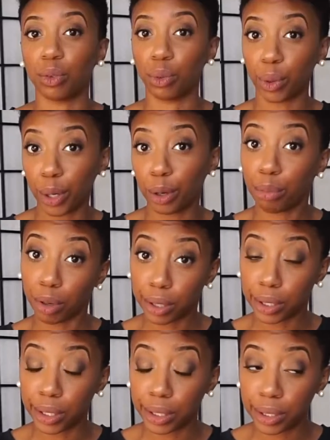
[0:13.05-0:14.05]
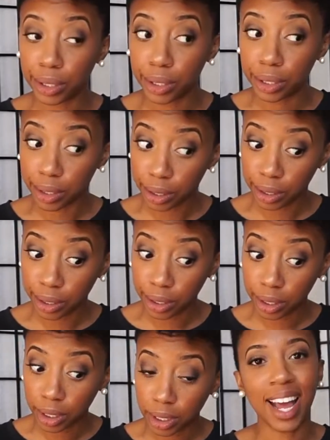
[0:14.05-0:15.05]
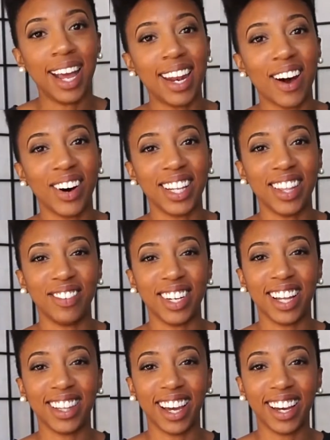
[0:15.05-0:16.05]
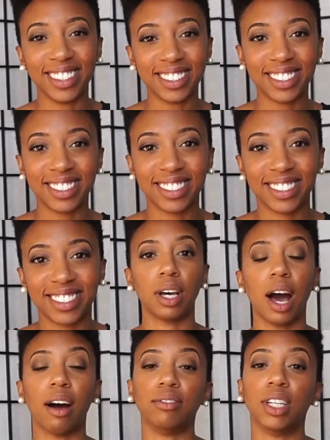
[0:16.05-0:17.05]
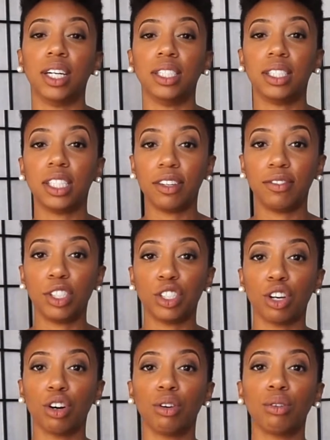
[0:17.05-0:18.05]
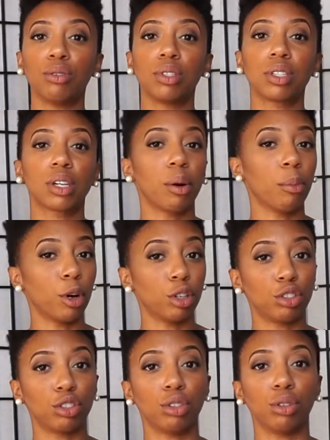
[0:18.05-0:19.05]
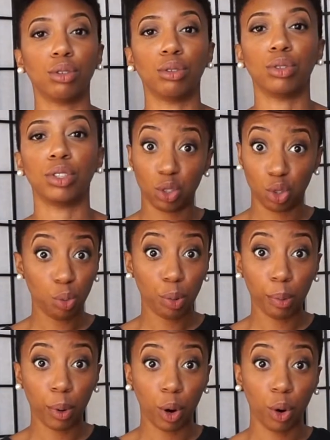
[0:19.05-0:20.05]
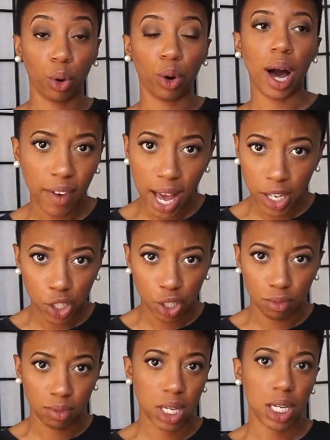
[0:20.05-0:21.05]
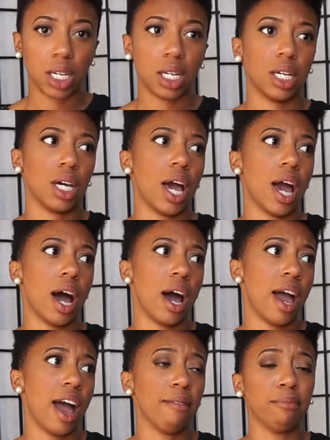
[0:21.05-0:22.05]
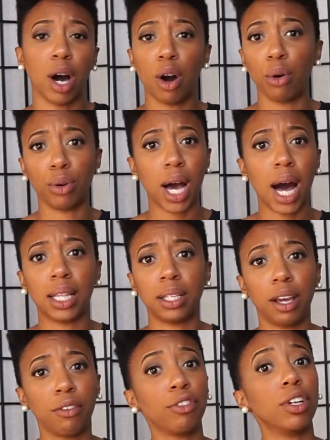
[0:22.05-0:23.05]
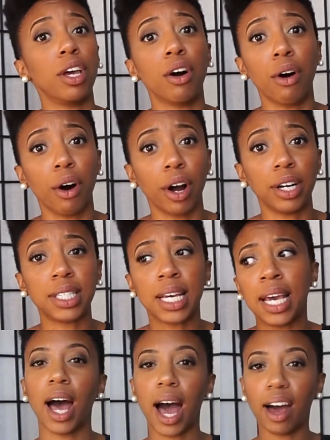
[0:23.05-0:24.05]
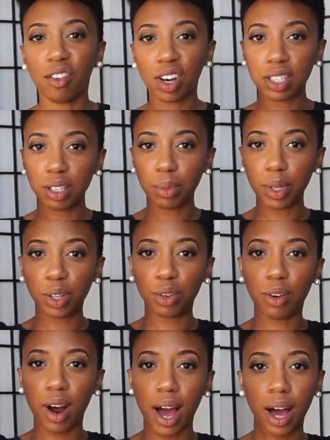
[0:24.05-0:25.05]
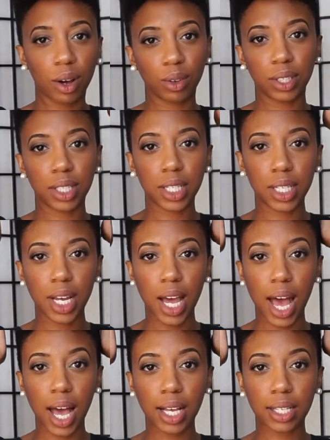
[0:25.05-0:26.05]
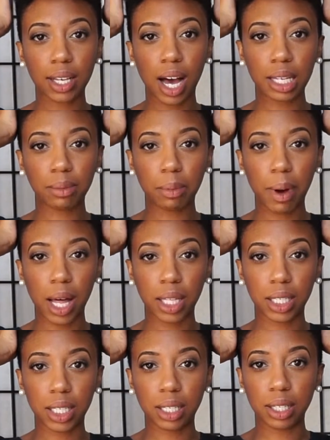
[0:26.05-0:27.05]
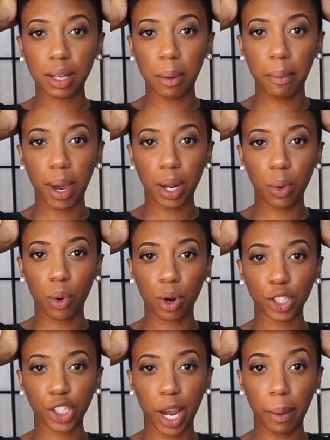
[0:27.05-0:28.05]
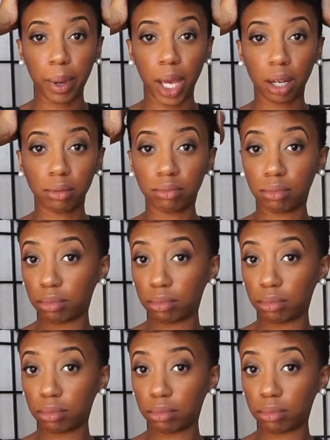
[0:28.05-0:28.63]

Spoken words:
Real Brooklyn. And now I live in LA. I've done TV shows, commercials, the Super Bowl, Fashion Week. I have my own holiday for nail art. I have also been crowned as Cosmopolitan's Many Wars champion.